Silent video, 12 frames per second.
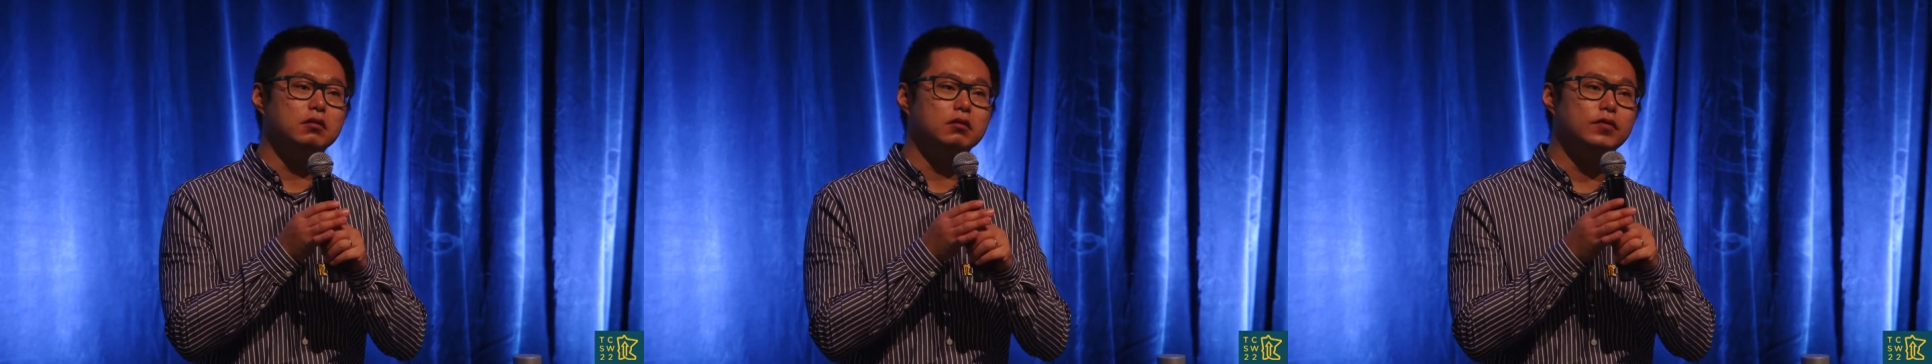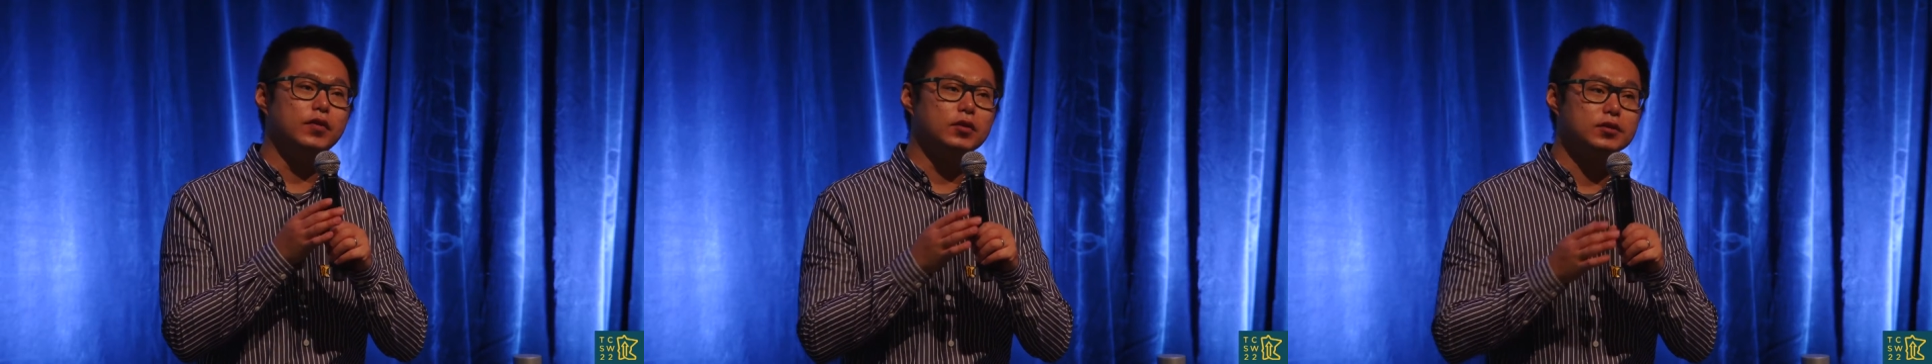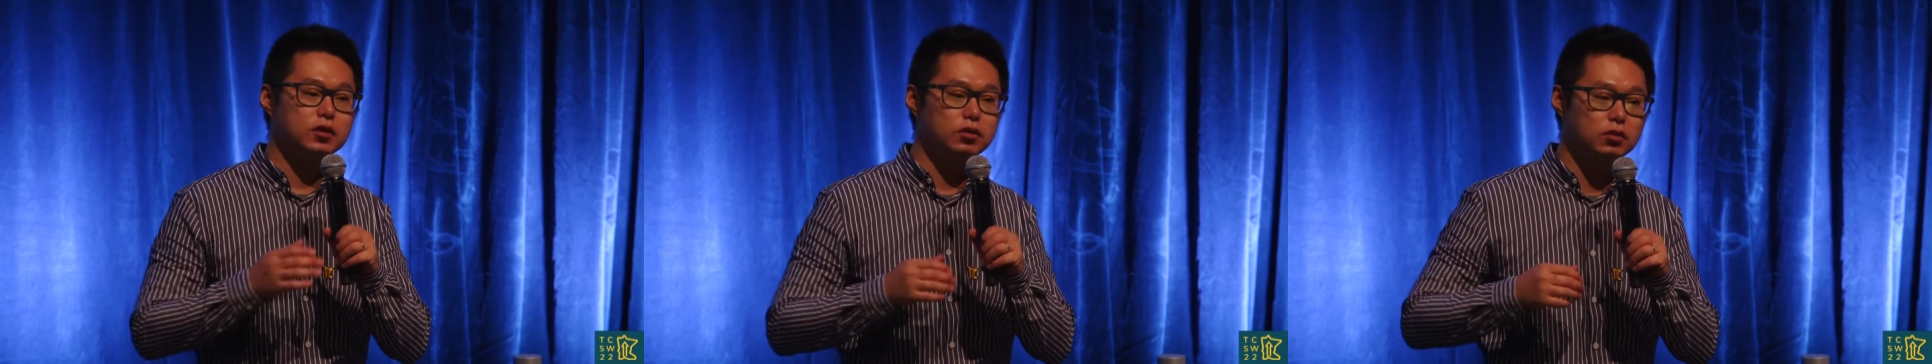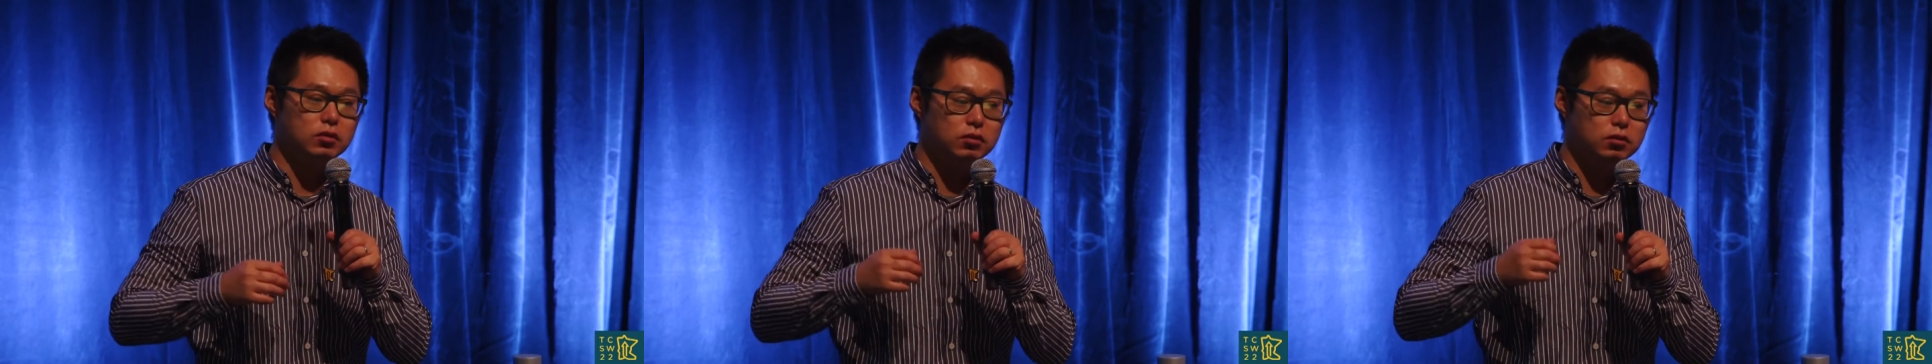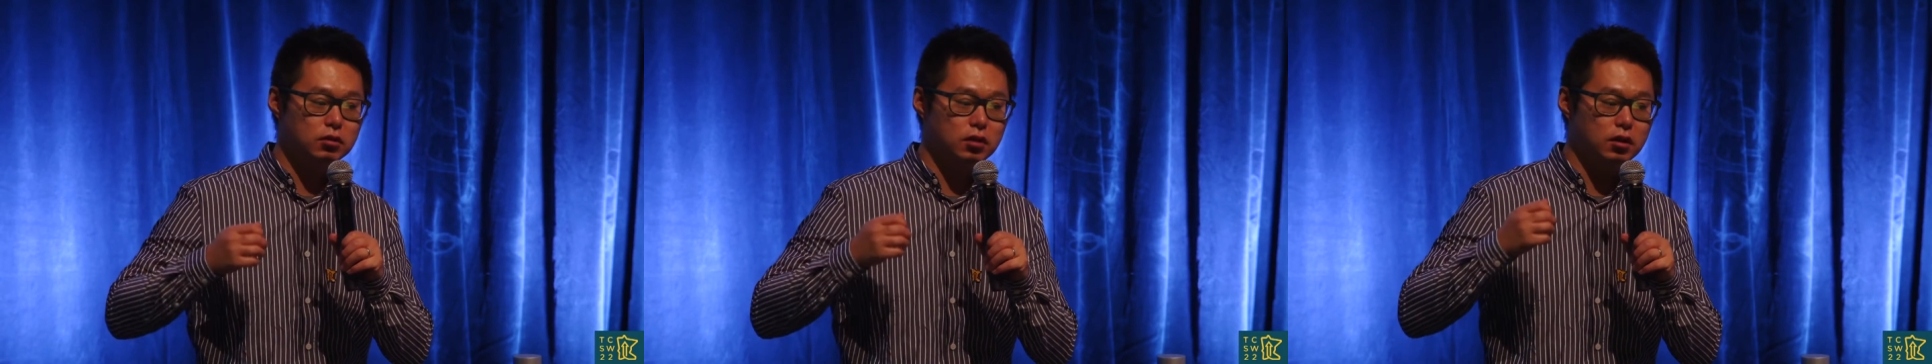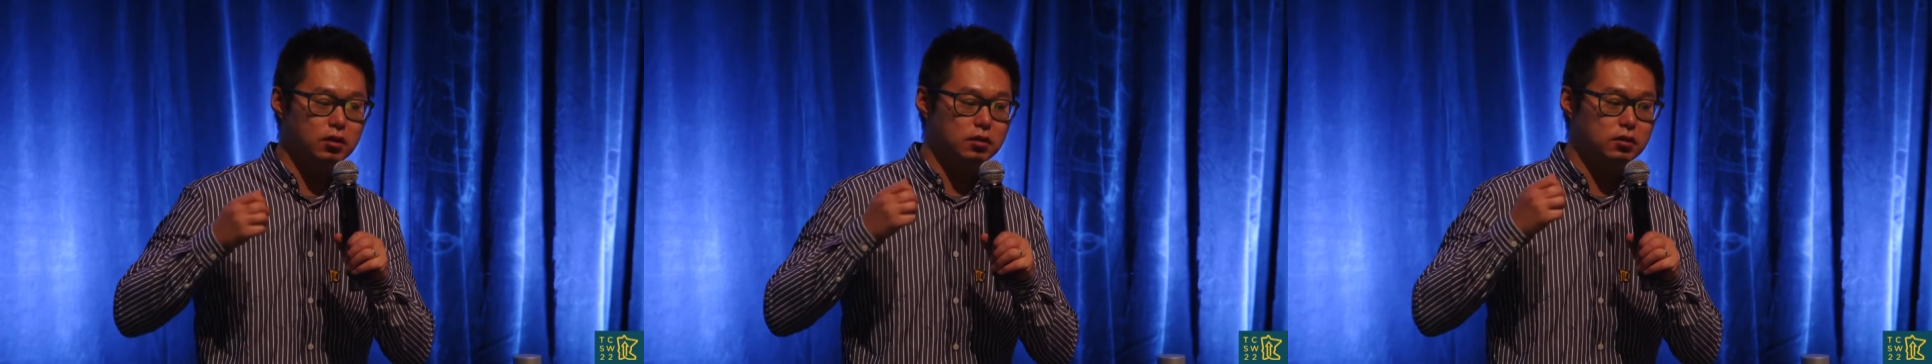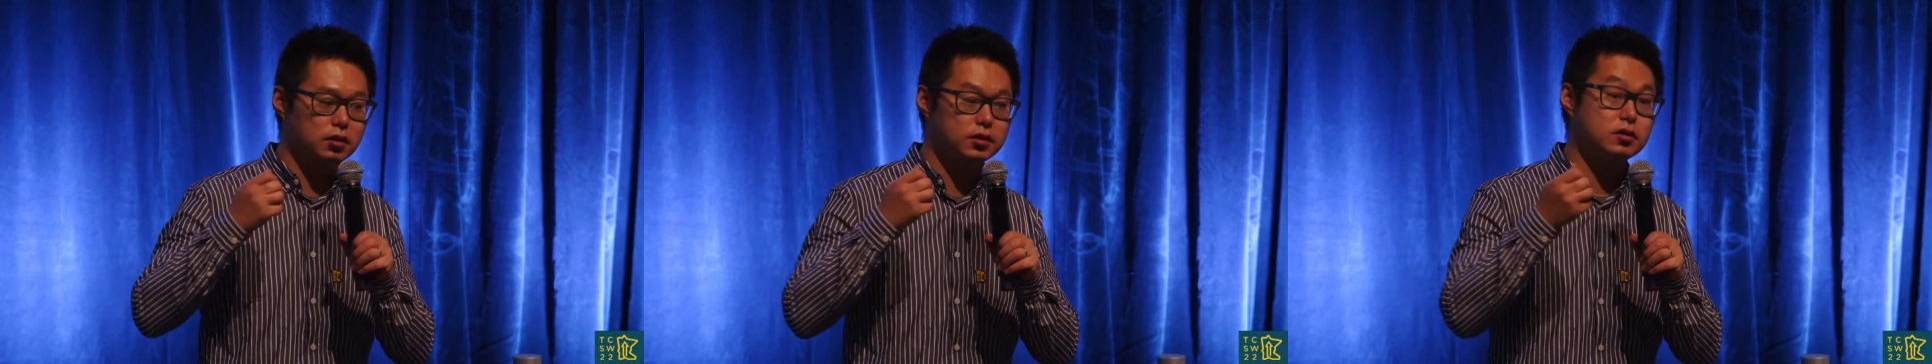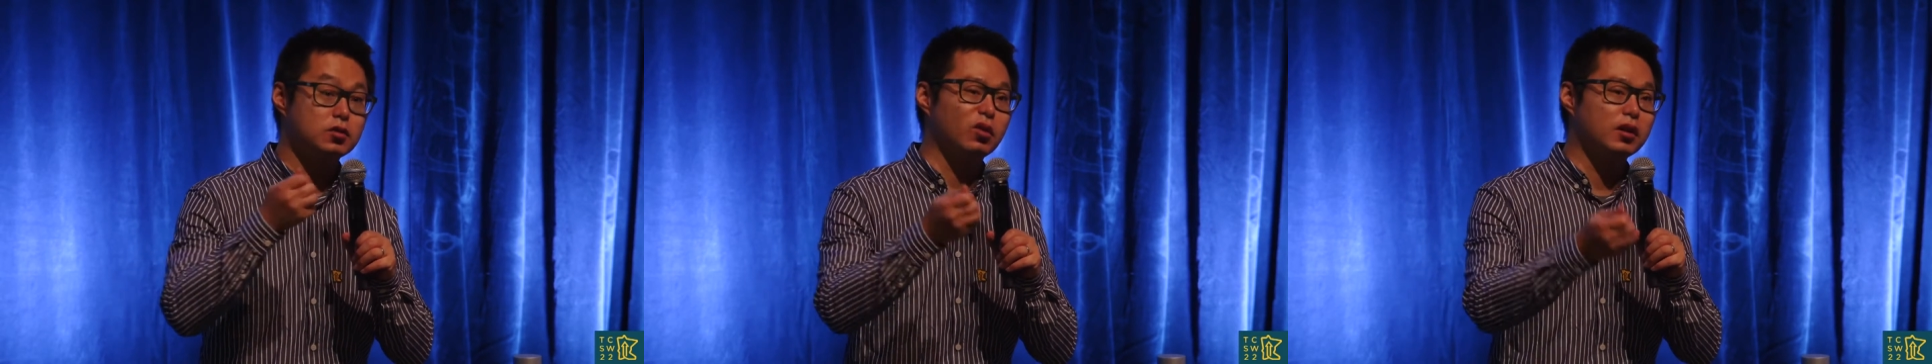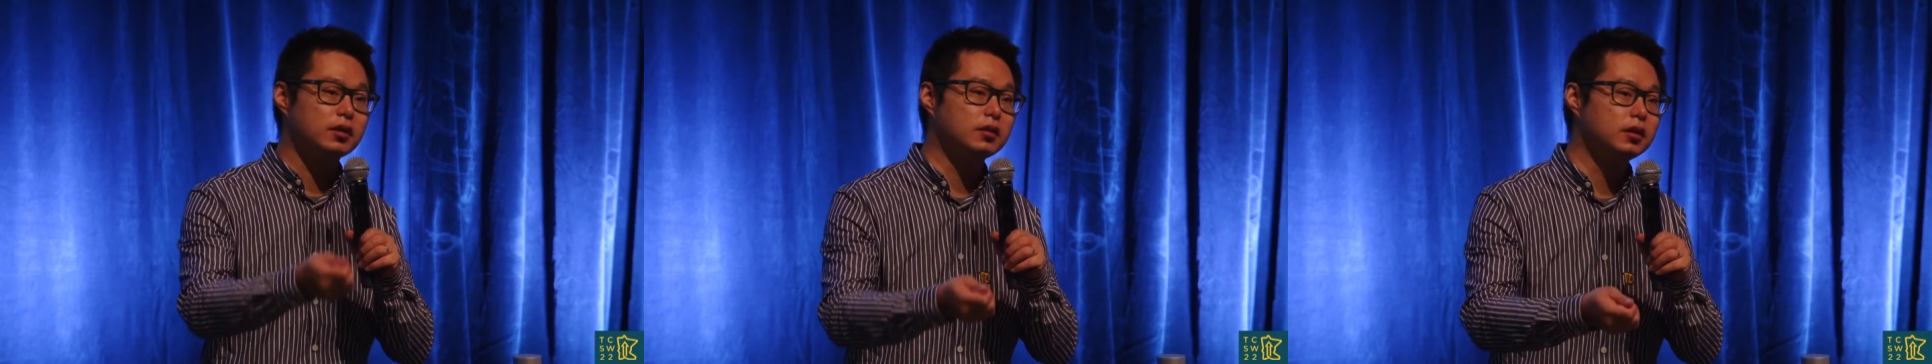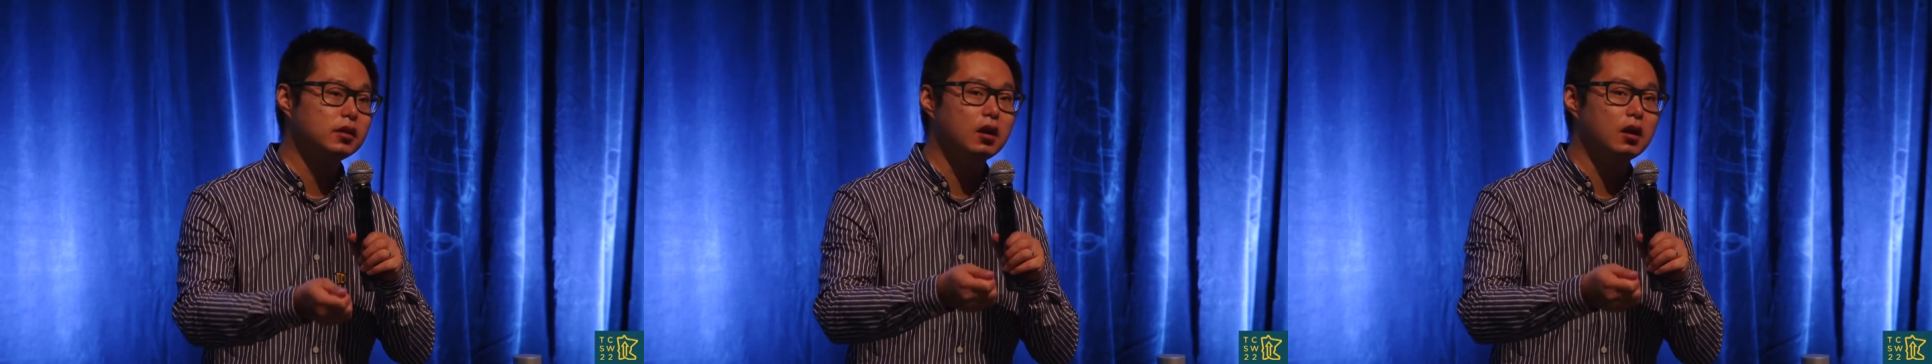folks who historically